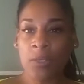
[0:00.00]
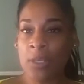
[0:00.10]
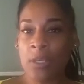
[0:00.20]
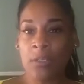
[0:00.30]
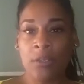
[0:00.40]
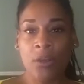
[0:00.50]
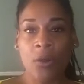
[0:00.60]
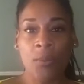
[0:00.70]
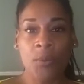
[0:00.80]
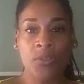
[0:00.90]
get,
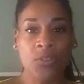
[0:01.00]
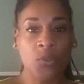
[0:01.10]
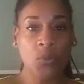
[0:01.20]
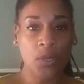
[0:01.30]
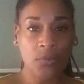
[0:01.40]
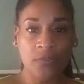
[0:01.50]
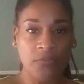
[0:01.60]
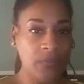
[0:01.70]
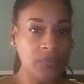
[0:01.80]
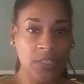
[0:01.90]
upwards of
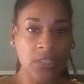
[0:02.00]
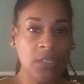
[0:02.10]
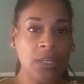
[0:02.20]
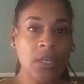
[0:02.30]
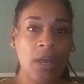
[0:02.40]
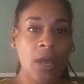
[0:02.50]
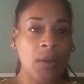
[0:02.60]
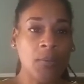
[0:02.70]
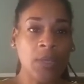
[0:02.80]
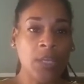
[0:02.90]
250
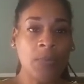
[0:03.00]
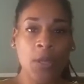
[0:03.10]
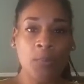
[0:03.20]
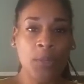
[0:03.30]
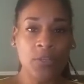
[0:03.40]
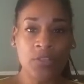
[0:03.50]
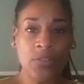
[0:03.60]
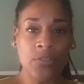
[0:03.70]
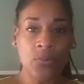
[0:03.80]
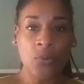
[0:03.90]
email
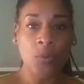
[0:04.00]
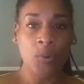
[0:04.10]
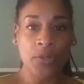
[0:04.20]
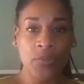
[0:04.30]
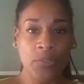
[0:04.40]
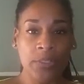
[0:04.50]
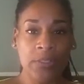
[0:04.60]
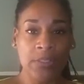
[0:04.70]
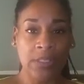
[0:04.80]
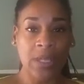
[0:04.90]
pitches or press
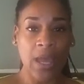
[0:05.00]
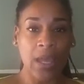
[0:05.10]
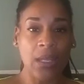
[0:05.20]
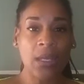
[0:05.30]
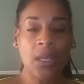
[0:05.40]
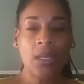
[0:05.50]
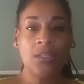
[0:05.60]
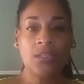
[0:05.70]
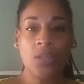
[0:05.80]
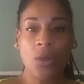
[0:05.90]
releases a day.
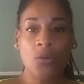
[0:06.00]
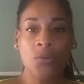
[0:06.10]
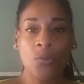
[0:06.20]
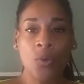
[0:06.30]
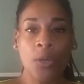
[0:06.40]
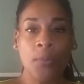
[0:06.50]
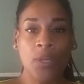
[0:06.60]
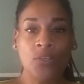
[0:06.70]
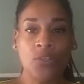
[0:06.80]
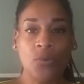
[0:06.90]
So you want to
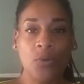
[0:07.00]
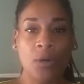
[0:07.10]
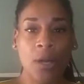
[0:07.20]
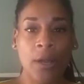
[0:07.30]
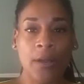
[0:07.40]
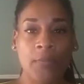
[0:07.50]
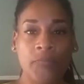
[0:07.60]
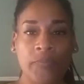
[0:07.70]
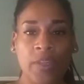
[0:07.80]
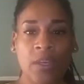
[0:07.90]
make sure.
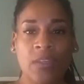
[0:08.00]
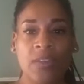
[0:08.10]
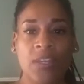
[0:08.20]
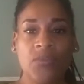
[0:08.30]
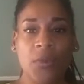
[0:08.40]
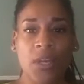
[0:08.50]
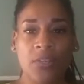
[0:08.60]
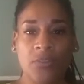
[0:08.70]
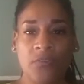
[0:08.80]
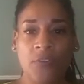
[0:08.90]
Thanks,
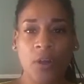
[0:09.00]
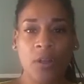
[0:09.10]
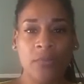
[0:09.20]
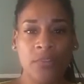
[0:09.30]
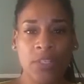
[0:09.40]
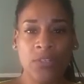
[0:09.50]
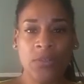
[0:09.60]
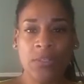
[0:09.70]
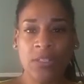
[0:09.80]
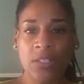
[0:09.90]
Rohendra, for all of the
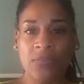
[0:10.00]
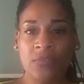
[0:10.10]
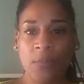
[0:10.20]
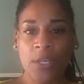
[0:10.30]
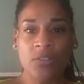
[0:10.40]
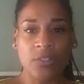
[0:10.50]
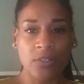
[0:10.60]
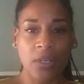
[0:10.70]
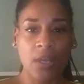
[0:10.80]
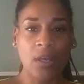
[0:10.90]
interesting
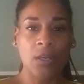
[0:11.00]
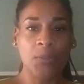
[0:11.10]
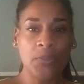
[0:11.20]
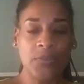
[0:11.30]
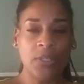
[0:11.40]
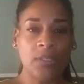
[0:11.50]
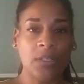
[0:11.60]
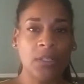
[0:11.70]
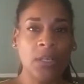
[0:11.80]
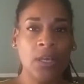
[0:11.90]
information you're
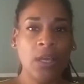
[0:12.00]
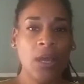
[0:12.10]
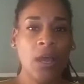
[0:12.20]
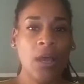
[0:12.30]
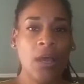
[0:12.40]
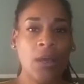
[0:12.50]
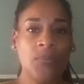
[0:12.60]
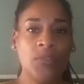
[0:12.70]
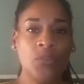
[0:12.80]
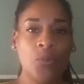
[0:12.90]
sending.
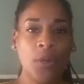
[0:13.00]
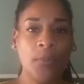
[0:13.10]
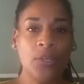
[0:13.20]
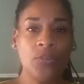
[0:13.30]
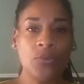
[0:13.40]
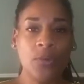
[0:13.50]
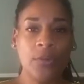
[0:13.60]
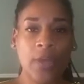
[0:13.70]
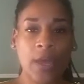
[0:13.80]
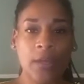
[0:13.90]
So you want to make sure
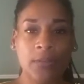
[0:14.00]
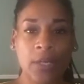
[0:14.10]
that